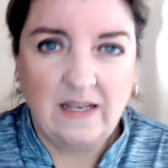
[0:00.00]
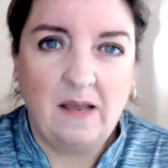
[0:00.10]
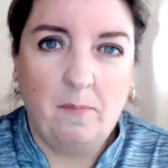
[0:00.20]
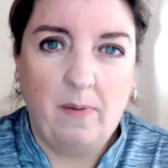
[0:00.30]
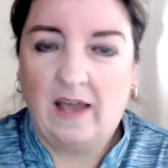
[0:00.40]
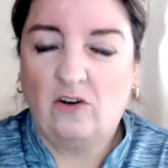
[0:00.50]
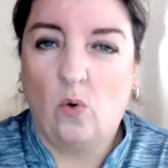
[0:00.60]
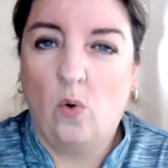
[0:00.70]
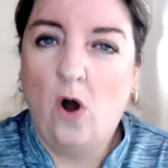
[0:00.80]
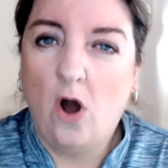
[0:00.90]
impact
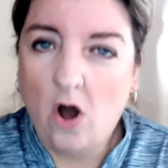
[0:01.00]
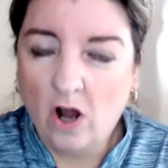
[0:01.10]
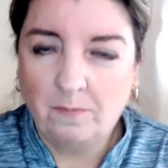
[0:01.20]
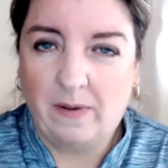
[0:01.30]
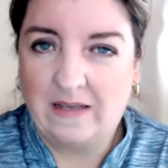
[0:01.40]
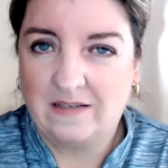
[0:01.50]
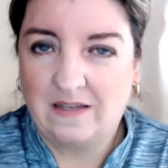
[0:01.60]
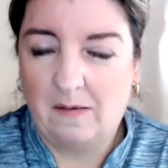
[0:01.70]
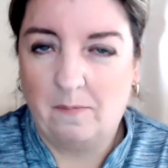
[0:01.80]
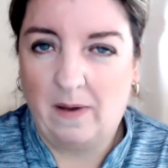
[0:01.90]
or
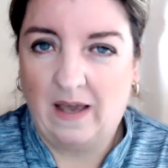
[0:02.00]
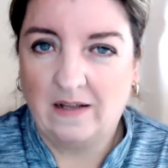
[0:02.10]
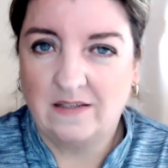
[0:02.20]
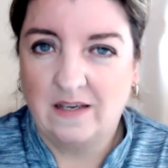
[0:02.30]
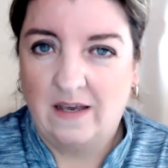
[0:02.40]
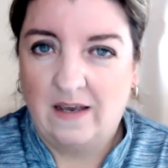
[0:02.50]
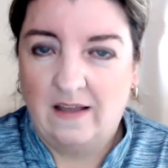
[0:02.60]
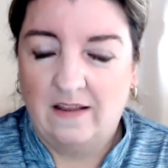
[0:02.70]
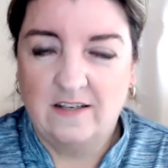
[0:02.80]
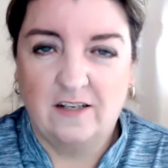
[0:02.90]
heart-based impact.
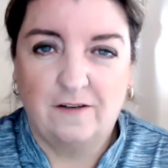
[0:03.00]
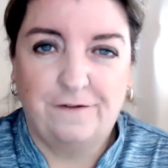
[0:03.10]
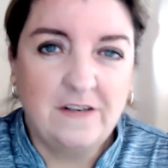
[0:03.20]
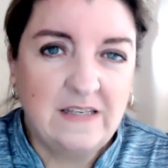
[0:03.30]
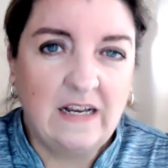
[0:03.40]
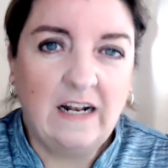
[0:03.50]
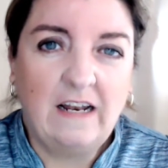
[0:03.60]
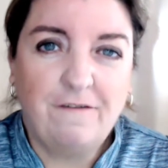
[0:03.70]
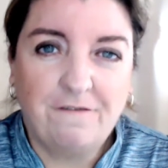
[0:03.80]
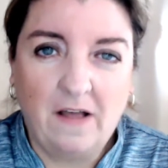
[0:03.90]
This is
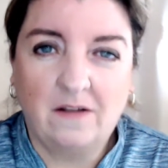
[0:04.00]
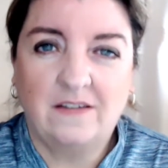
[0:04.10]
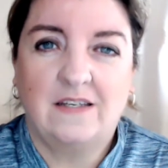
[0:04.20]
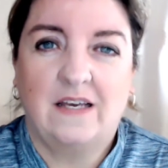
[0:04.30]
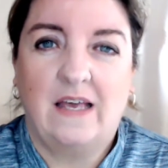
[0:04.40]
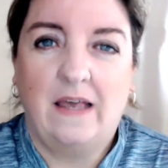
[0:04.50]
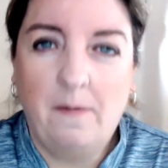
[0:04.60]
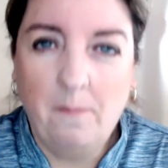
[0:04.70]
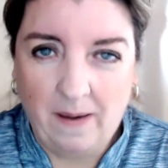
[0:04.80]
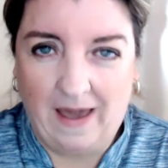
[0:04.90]
physically felt
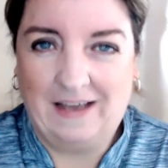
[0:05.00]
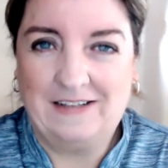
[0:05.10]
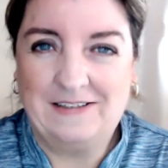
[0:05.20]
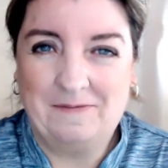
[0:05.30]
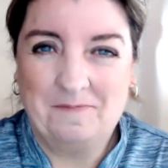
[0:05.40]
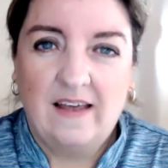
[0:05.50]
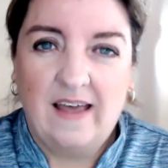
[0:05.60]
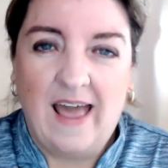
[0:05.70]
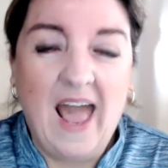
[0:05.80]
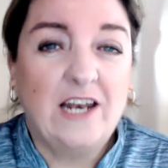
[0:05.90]
impact.
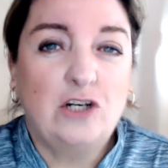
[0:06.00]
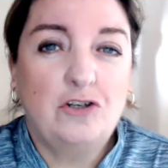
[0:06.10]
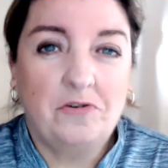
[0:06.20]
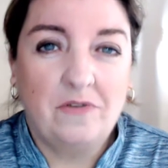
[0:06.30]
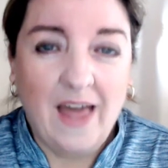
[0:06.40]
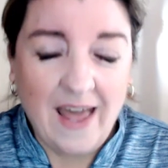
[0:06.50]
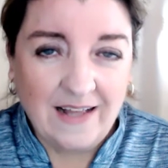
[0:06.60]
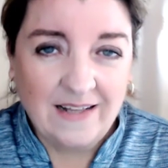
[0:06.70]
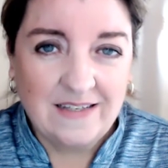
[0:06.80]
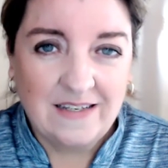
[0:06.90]
Added to that